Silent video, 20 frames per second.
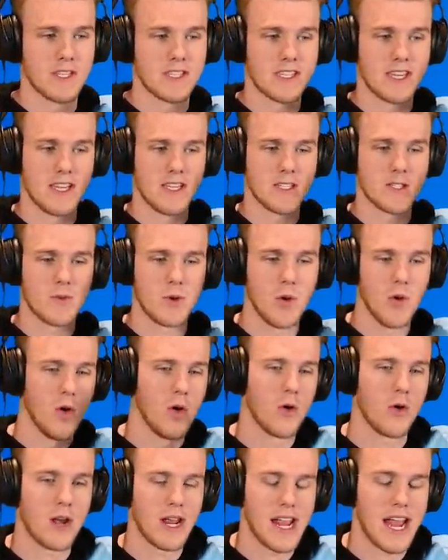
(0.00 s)
the skins we
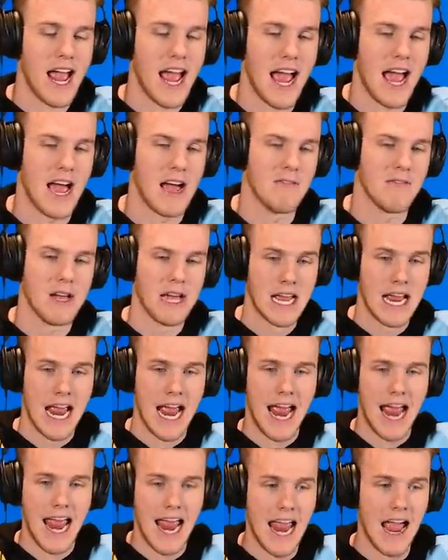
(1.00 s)
already have,
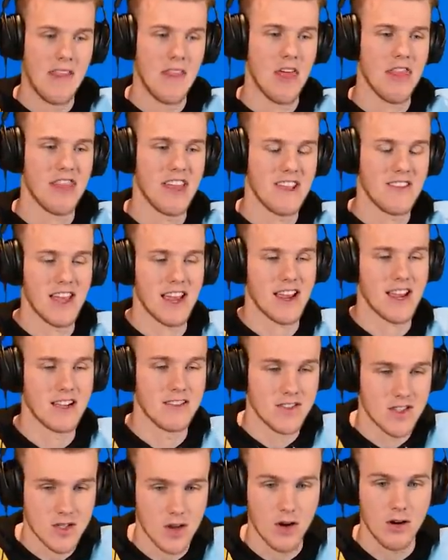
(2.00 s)
and the thing that
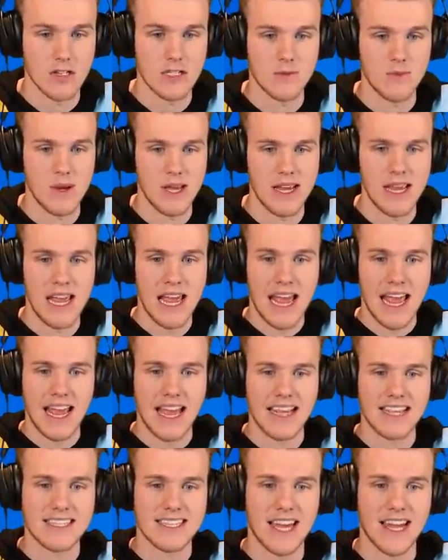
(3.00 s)
concerns me
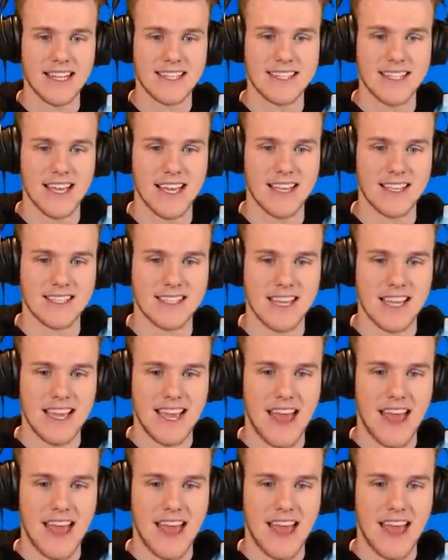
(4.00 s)
is that it says,